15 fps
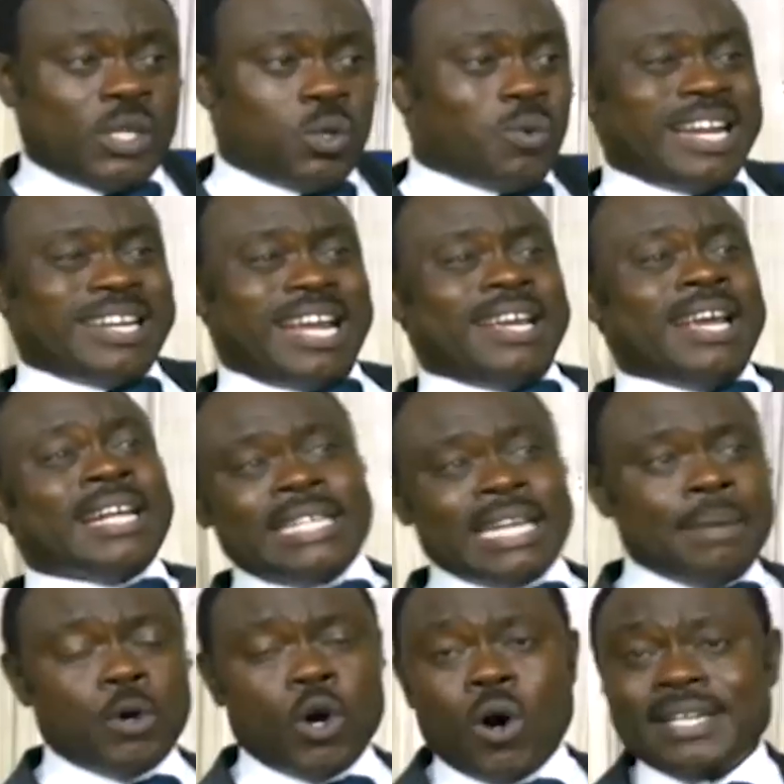one I hate
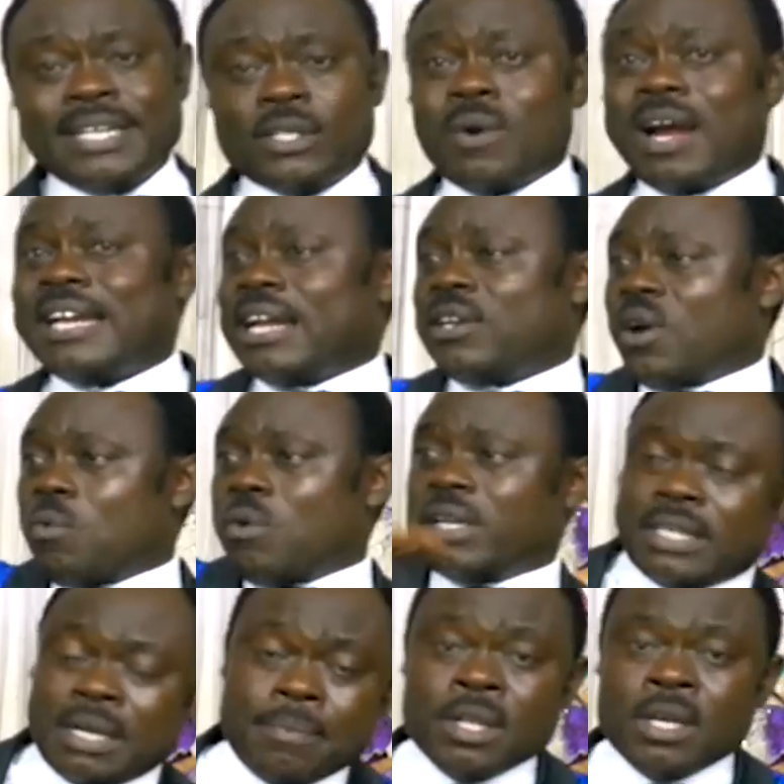him, or this one I don't want
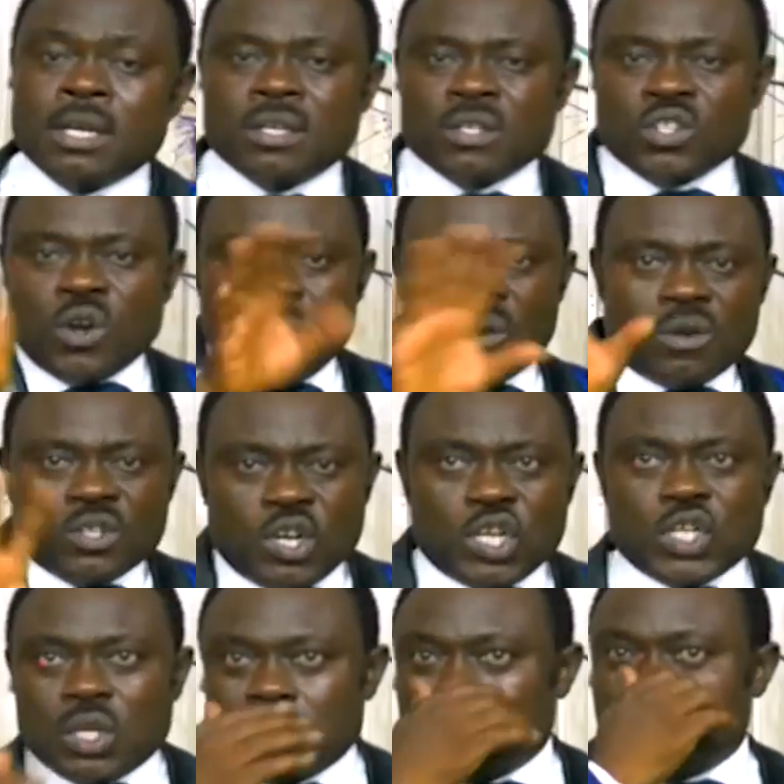him. No, no,
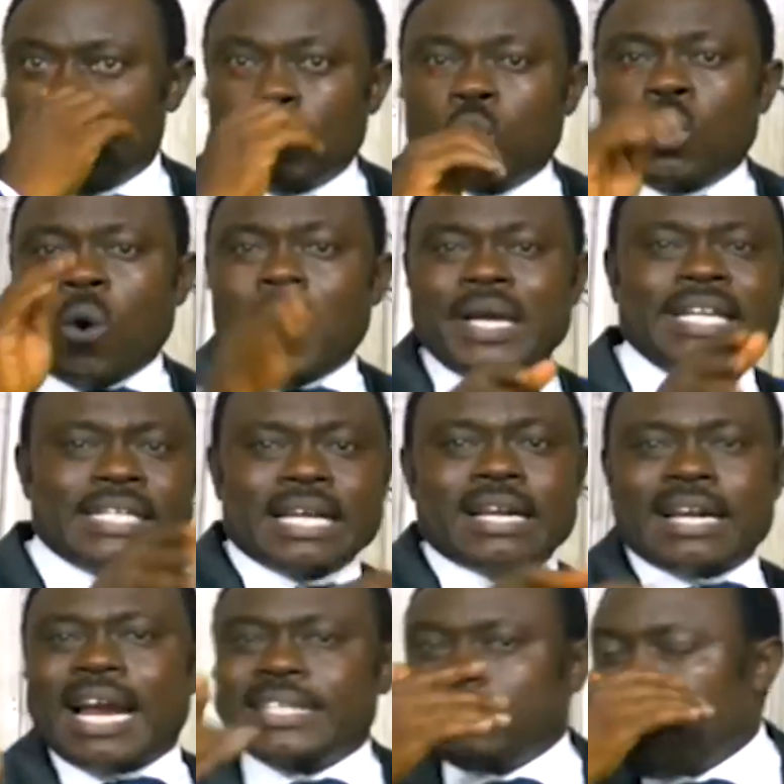no, no, no. Go in the
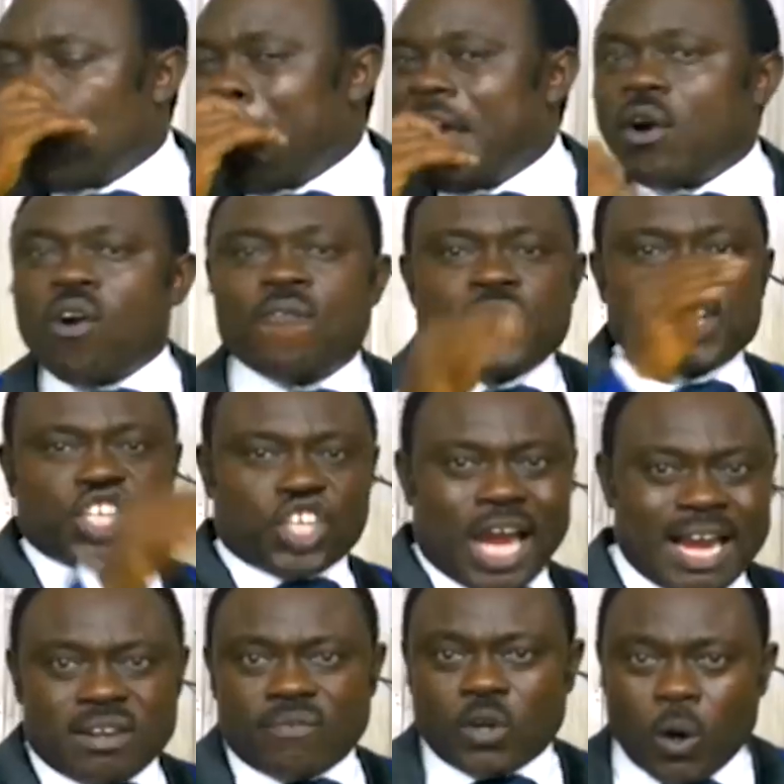right way of a
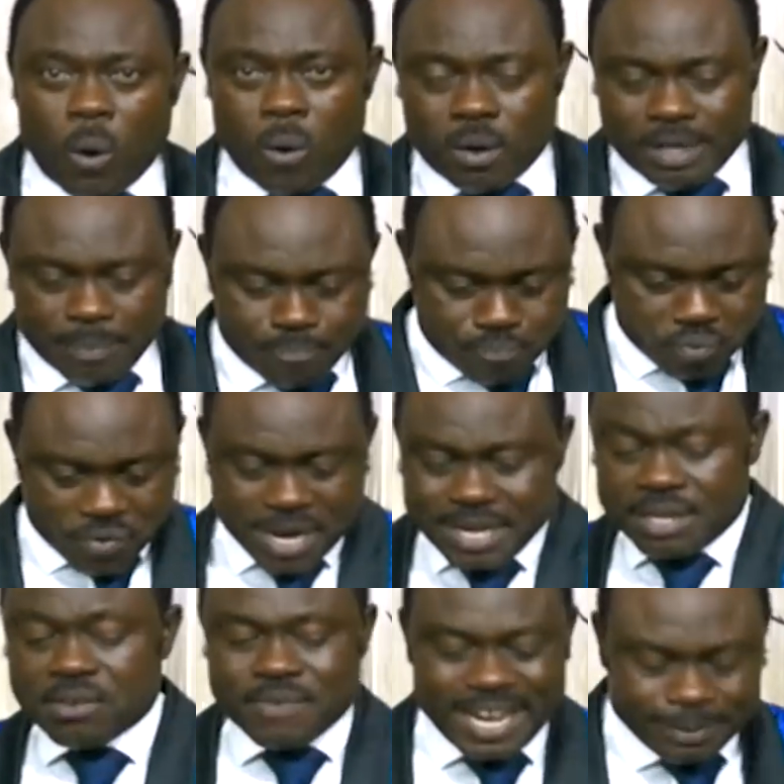child of God and pray the
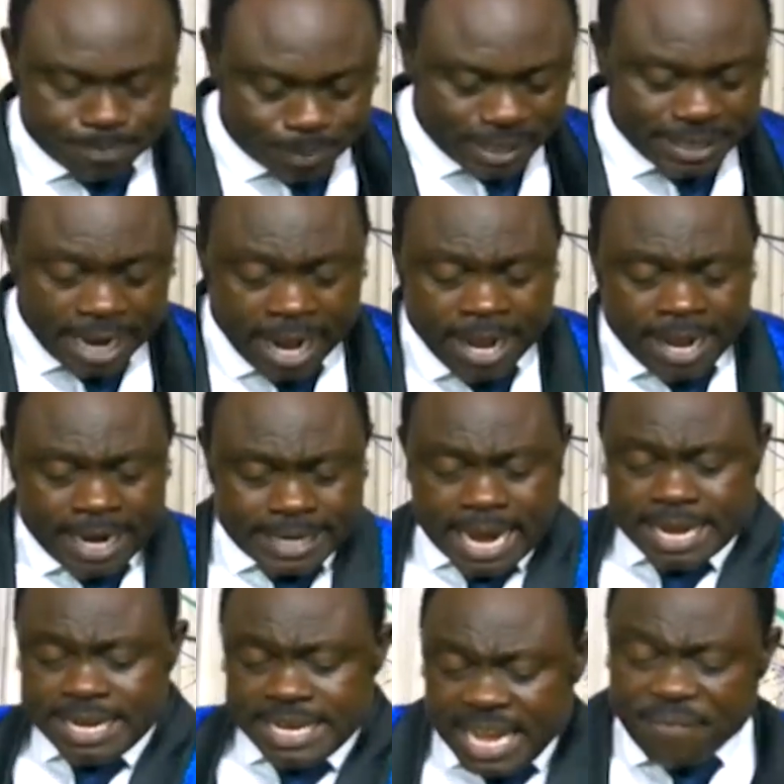right prayer and
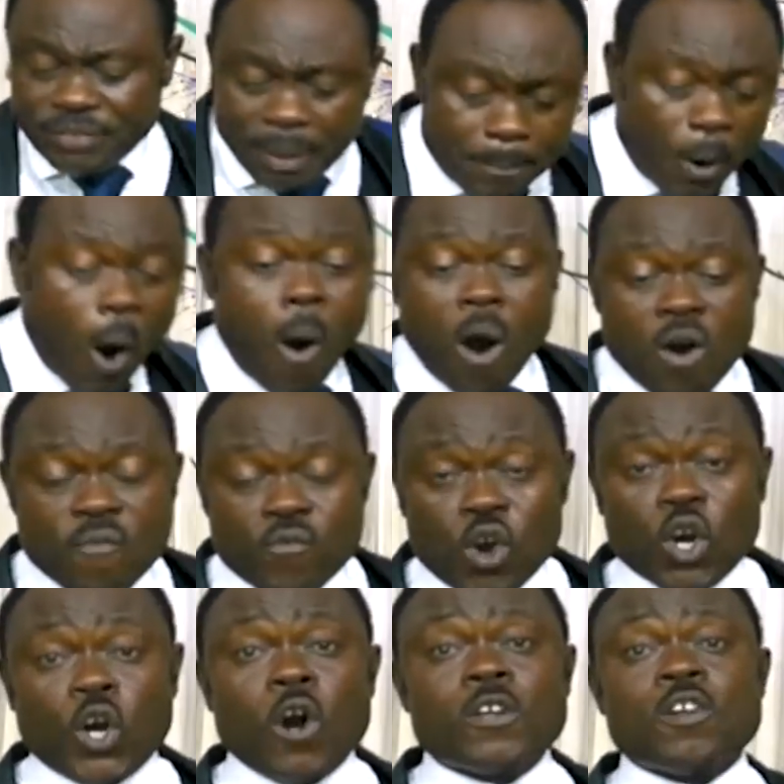then leave the ball for
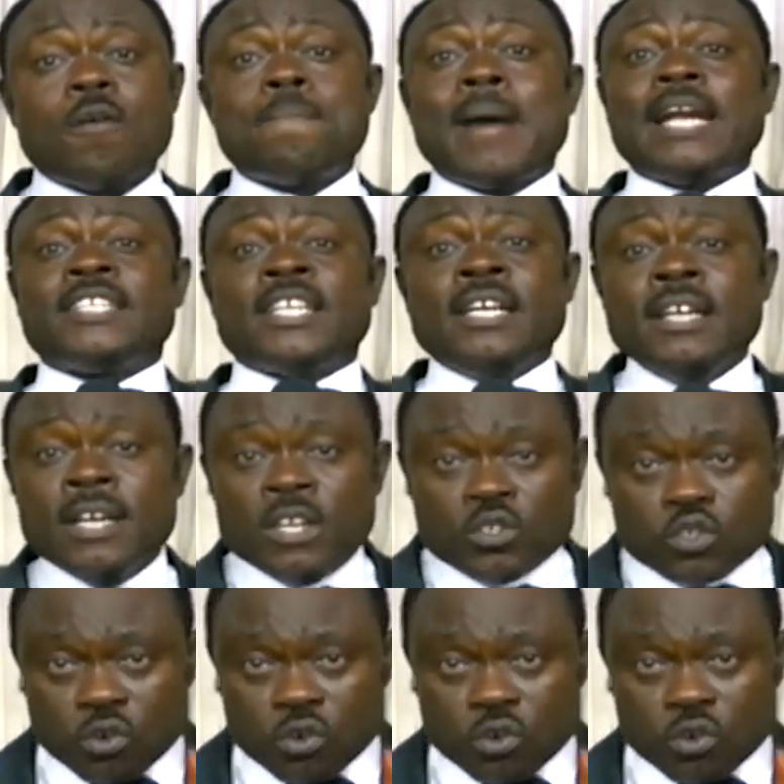God Almighty to